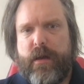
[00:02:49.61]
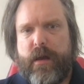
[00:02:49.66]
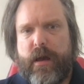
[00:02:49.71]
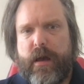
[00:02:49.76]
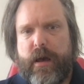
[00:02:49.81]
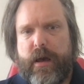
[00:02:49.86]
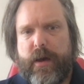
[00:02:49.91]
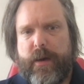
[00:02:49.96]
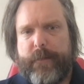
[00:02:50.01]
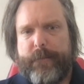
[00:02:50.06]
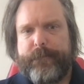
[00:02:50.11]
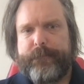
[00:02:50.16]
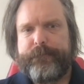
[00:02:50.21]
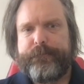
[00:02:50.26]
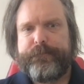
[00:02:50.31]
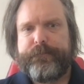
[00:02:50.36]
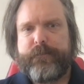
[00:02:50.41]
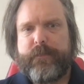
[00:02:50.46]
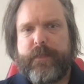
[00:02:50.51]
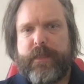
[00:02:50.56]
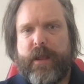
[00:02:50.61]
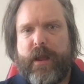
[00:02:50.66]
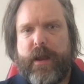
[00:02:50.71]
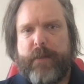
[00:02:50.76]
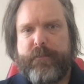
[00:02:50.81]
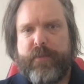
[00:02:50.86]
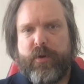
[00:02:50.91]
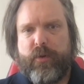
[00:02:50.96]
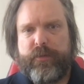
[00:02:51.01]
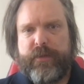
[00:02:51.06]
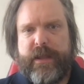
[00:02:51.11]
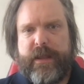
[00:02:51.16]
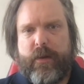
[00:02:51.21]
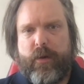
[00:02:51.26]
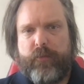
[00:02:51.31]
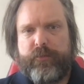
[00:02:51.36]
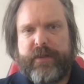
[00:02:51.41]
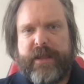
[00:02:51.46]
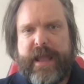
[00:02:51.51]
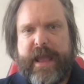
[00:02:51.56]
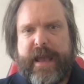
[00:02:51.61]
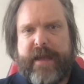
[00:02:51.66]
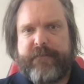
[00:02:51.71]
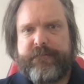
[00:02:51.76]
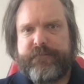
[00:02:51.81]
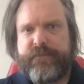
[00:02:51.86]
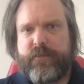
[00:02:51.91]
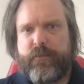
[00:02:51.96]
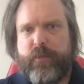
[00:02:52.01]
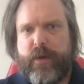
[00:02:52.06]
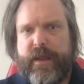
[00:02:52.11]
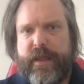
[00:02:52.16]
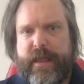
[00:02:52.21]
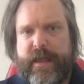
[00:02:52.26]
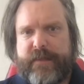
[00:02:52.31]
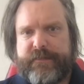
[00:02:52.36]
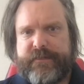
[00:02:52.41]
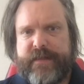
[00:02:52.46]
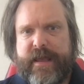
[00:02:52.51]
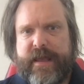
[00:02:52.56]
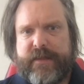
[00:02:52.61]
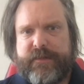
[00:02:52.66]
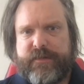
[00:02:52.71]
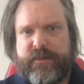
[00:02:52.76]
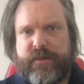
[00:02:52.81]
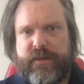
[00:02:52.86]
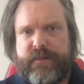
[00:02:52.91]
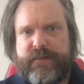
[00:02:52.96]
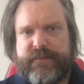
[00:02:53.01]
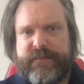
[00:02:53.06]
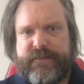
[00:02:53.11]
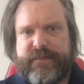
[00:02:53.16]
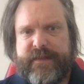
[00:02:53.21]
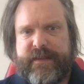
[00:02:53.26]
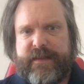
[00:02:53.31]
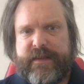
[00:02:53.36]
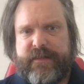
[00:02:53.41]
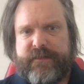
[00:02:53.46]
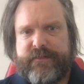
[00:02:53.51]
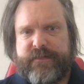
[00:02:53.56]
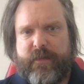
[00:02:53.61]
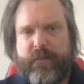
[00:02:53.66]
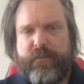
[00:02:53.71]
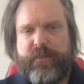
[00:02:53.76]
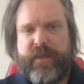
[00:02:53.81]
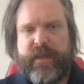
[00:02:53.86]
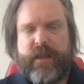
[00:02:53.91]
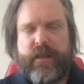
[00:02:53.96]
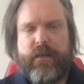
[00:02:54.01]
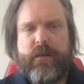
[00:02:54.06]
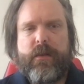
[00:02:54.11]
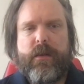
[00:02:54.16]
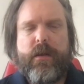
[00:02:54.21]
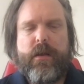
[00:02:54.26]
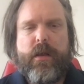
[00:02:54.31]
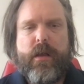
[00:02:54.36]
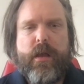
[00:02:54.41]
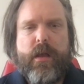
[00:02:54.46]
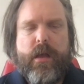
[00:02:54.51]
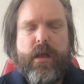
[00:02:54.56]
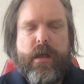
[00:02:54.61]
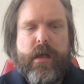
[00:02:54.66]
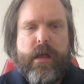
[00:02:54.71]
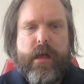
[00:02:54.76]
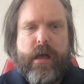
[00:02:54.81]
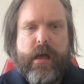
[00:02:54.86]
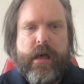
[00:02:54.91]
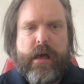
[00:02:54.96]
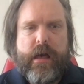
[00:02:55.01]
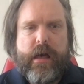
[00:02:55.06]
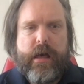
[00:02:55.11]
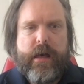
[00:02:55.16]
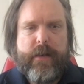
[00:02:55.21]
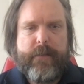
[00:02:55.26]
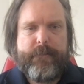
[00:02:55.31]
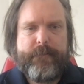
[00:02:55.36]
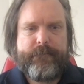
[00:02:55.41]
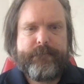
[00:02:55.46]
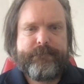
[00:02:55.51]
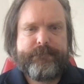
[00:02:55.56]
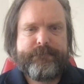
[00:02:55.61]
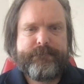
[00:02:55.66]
All right, but only after white has had to concede something. Let's